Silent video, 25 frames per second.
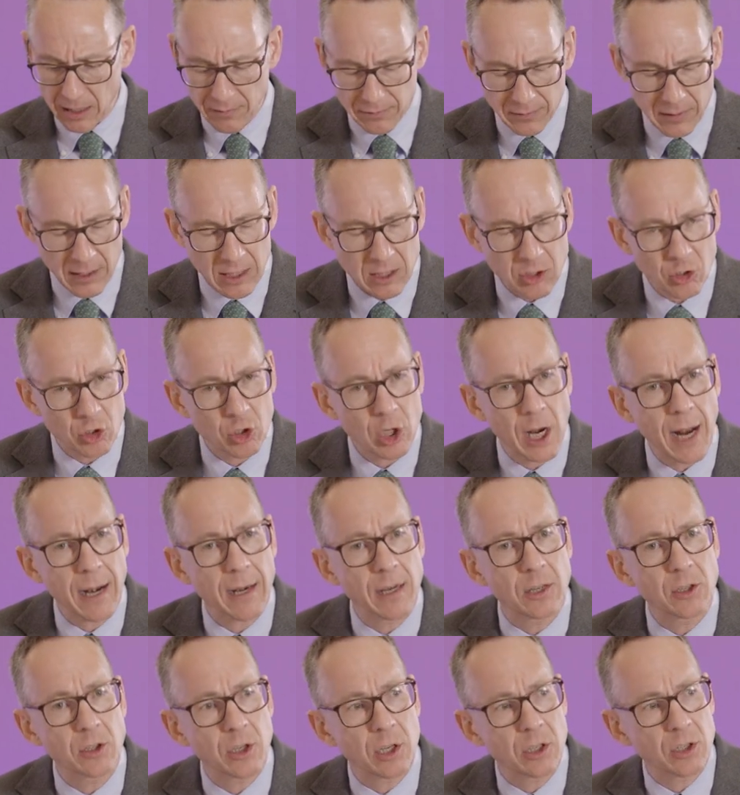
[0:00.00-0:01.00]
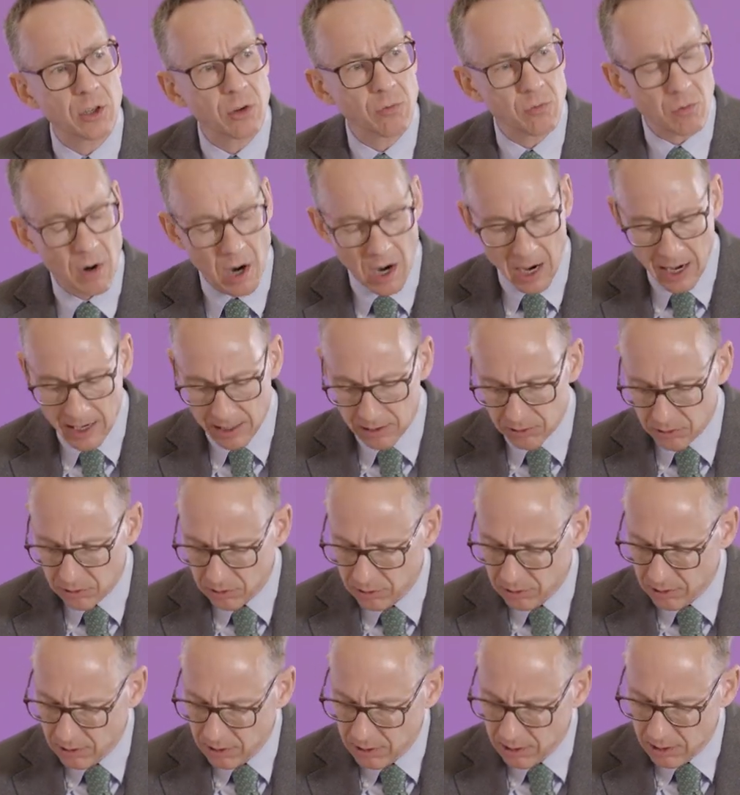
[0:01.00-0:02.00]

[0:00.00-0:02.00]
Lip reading: of these challenges arise